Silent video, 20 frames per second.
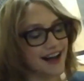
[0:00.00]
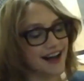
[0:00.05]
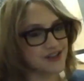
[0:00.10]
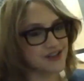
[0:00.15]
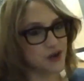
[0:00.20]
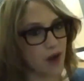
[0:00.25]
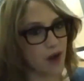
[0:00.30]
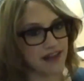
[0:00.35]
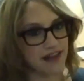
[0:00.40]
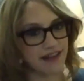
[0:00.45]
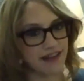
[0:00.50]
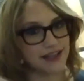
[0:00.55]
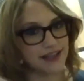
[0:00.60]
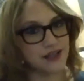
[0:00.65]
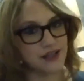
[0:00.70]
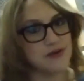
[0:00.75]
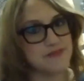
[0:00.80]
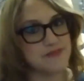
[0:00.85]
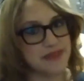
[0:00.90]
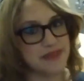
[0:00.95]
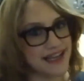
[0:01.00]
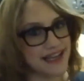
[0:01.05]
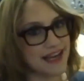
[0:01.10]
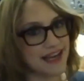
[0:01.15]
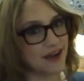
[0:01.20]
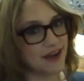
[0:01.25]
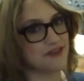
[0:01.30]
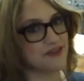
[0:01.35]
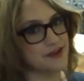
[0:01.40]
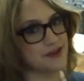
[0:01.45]
So I, like you, am being
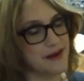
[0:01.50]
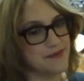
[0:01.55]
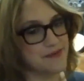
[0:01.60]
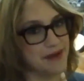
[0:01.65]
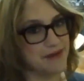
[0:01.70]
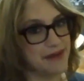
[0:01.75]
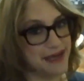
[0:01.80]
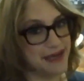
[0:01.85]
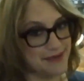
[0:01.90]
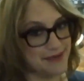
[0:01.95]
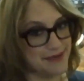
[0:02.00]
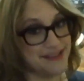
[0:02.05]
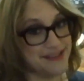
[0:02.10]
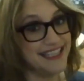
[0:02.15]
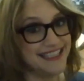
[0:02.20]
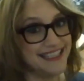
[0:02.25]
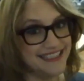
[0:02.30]
careful about my memes.